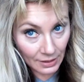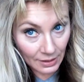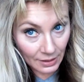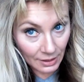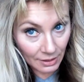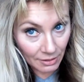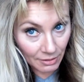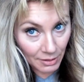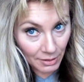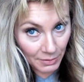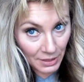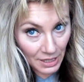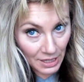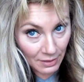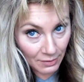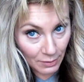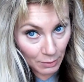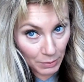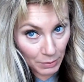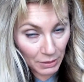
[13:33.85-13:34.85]
You know, I'm kind
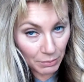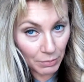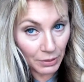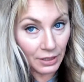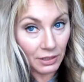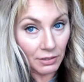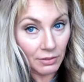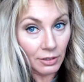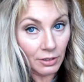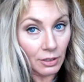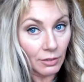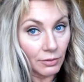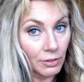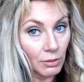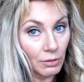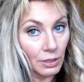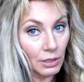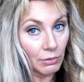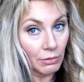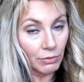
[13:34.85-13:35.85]
of a big believer, if you
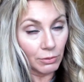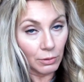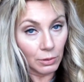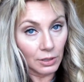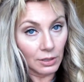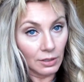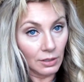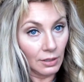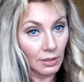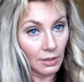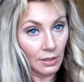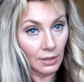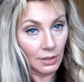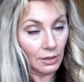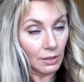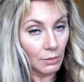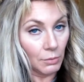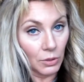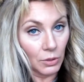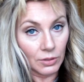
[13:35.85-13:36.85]
can afford
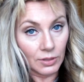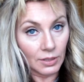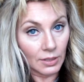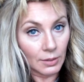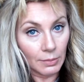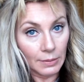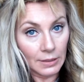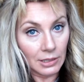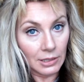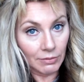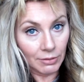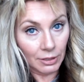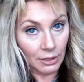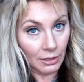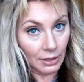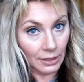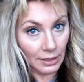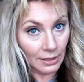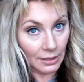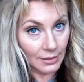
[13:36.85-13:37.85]
the most expensive
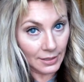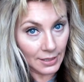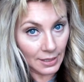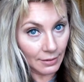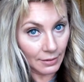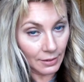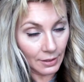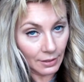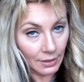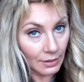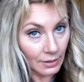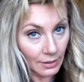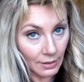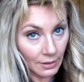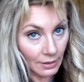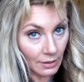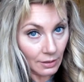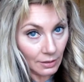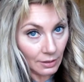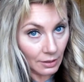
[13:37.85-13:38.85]
curling irons out there,
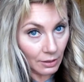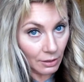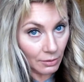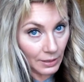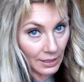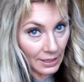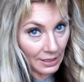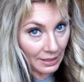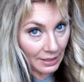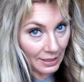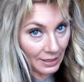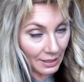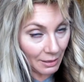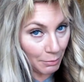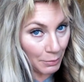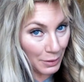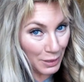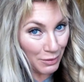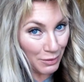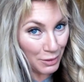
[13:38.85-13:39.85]
then go ahead and get them.
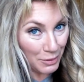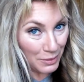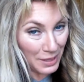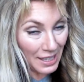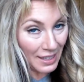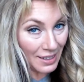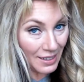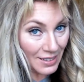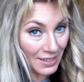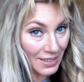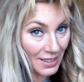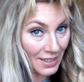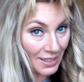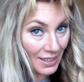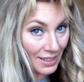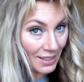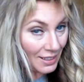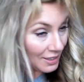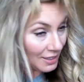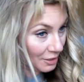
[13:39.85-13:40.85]
But if you can't,
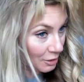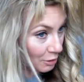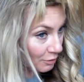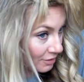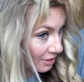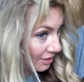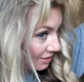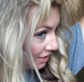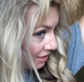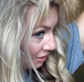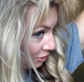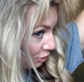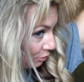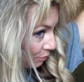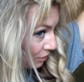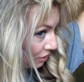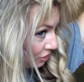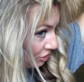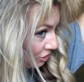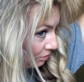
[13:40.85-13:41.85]
you know, if it's not in your
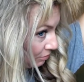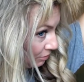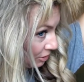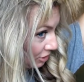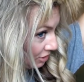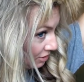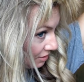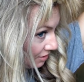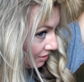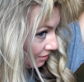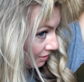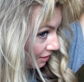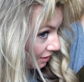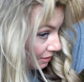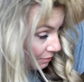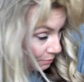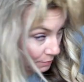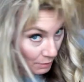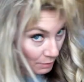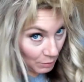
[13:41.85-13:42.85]
budget, which it's not
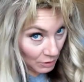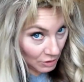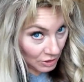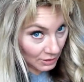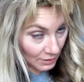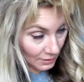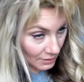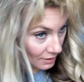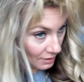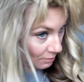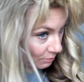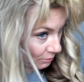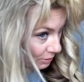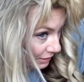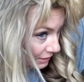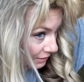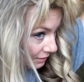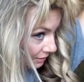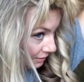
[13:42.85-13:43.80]
in my budget because I don't work in